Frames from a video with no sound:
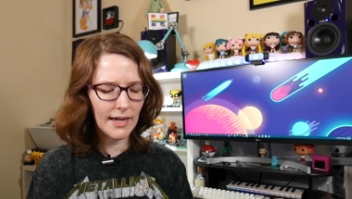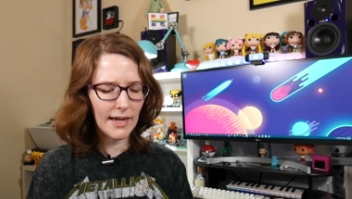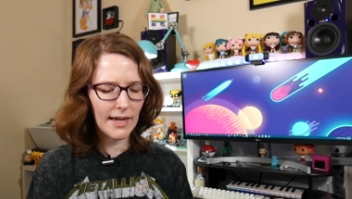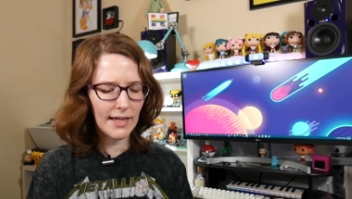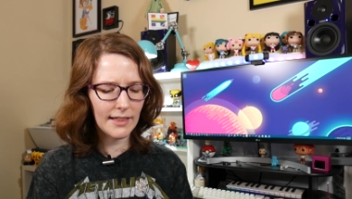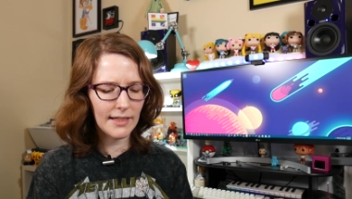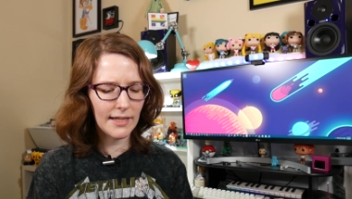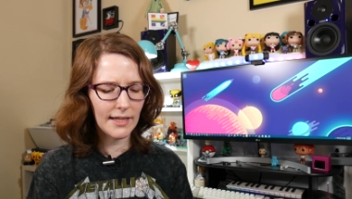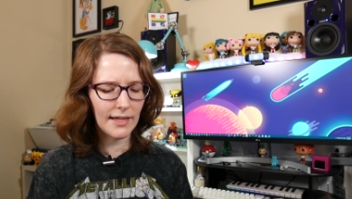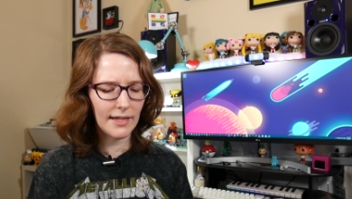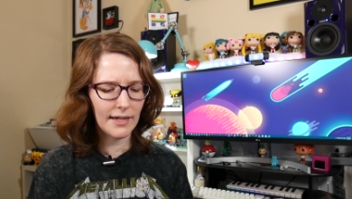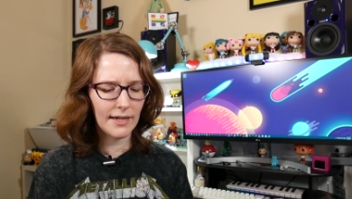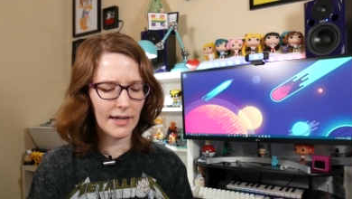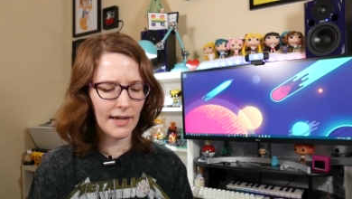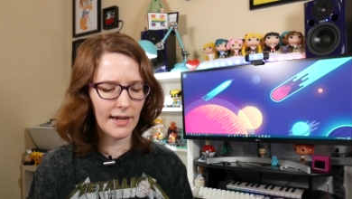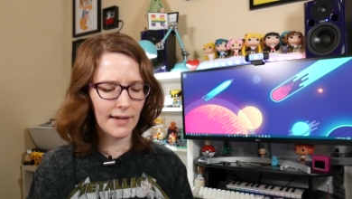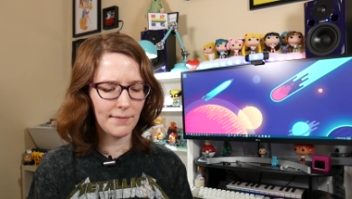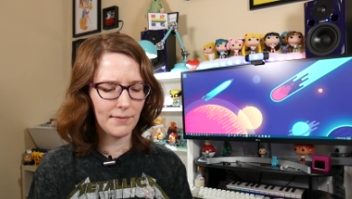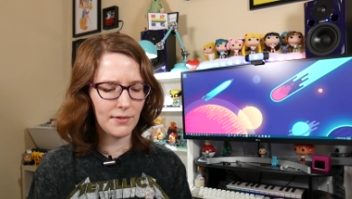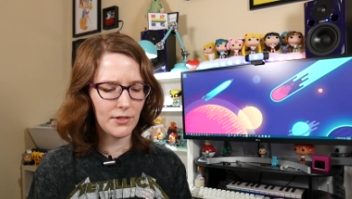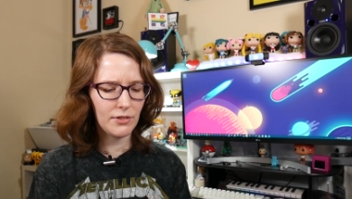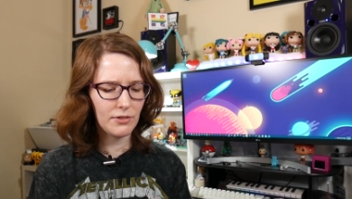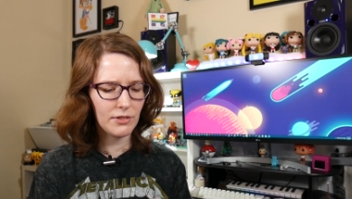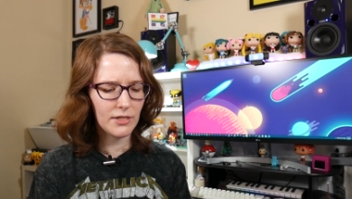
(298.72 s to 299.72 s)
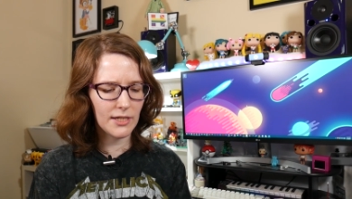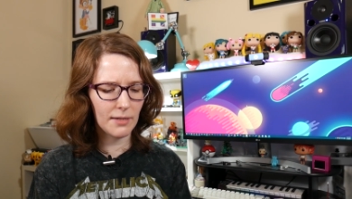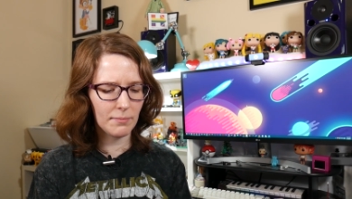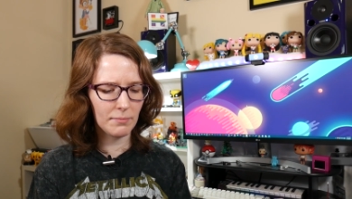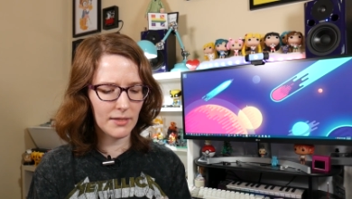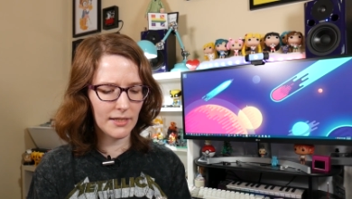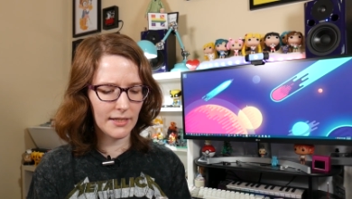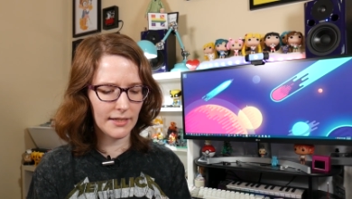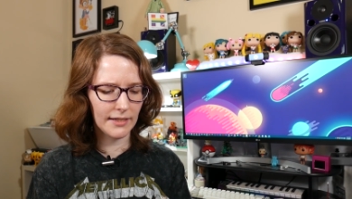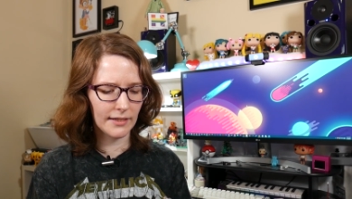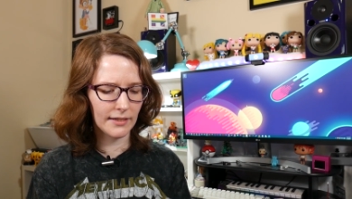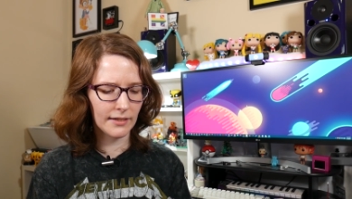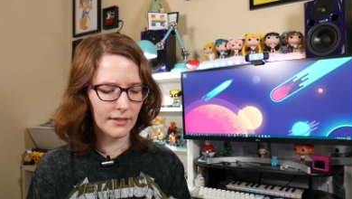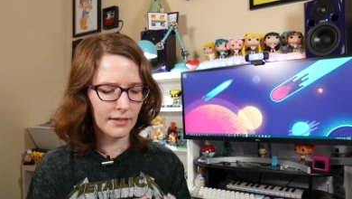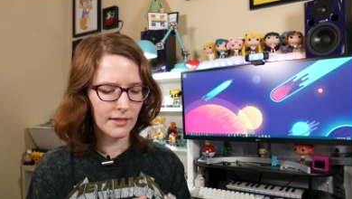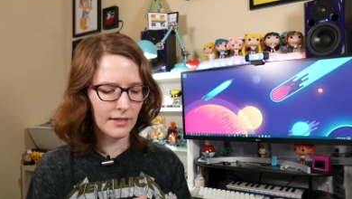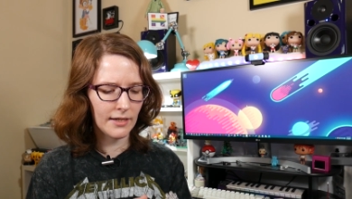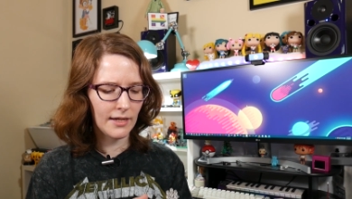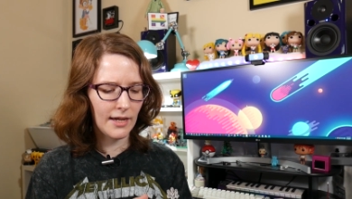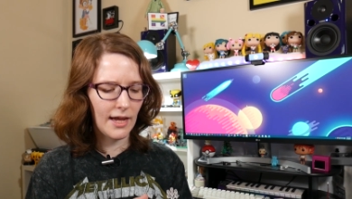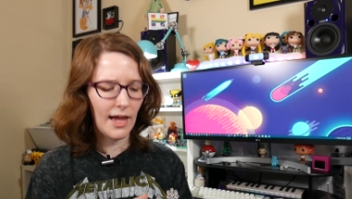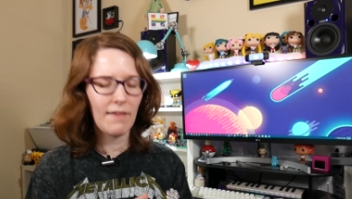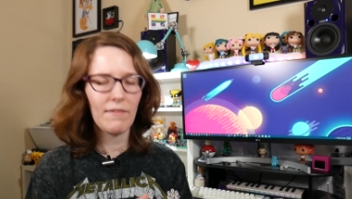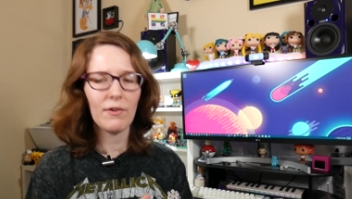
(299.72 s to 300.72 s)
And then I would do something.
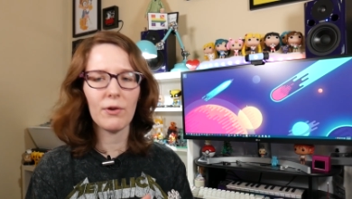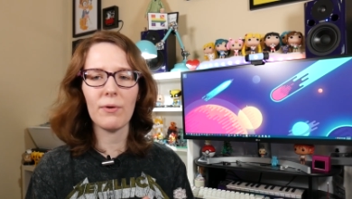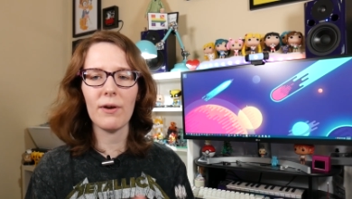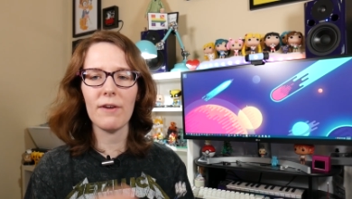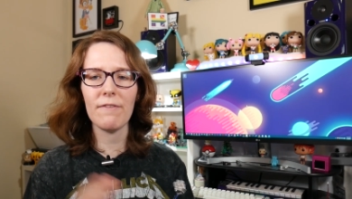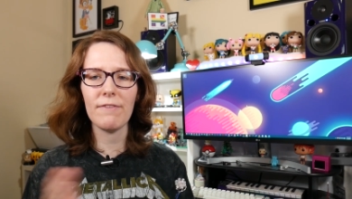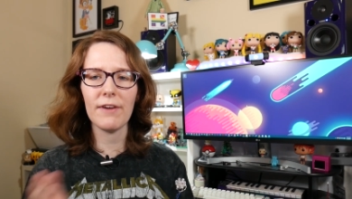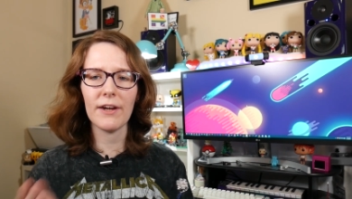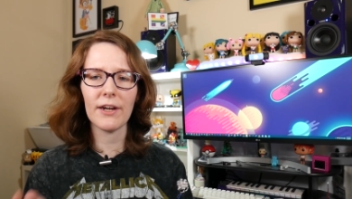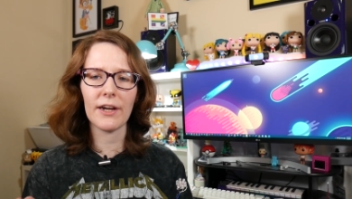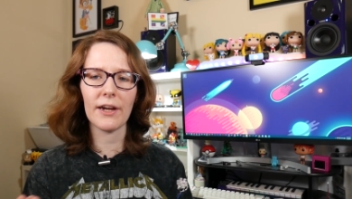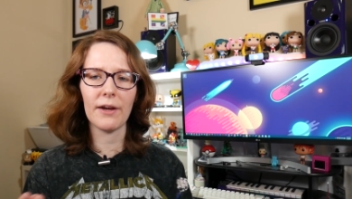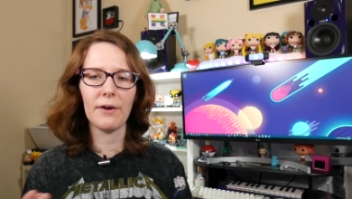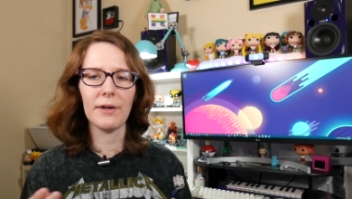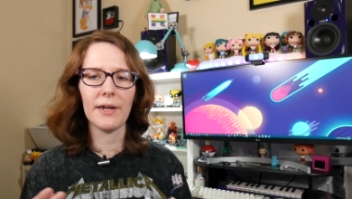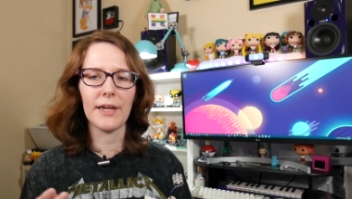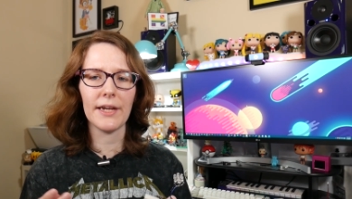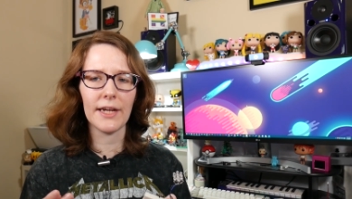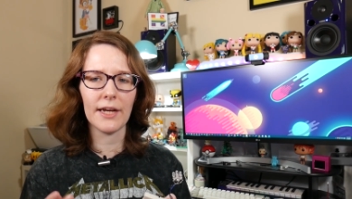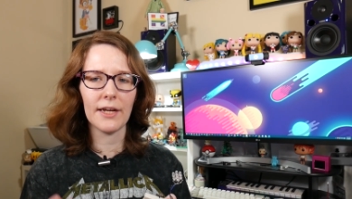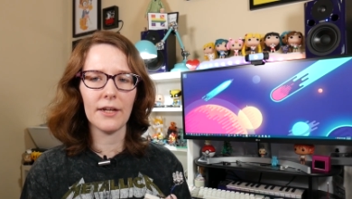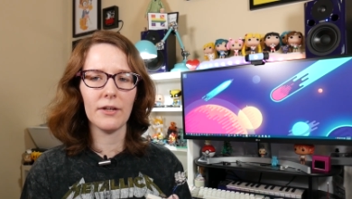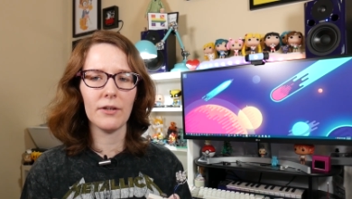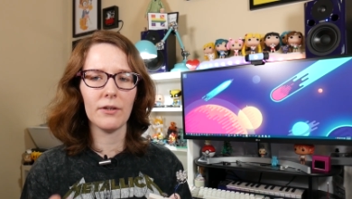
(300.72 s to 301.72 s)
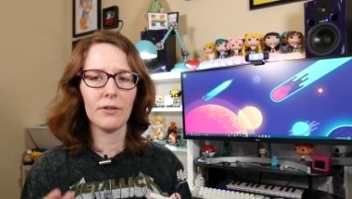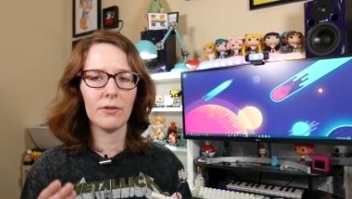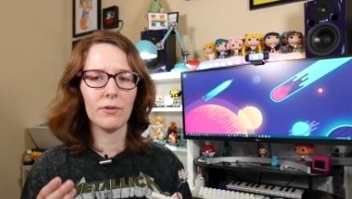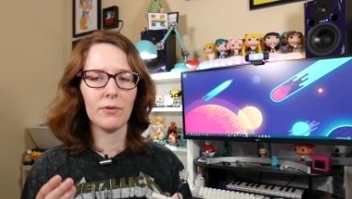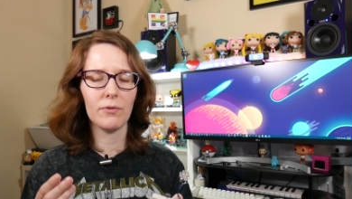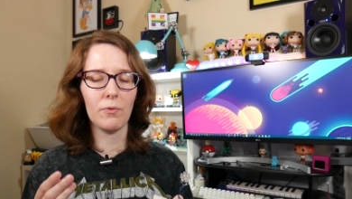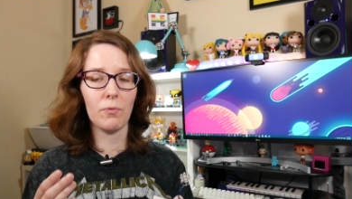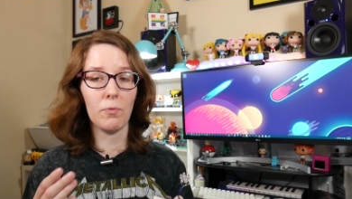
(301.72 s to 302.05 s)
I haven't quite figured out yet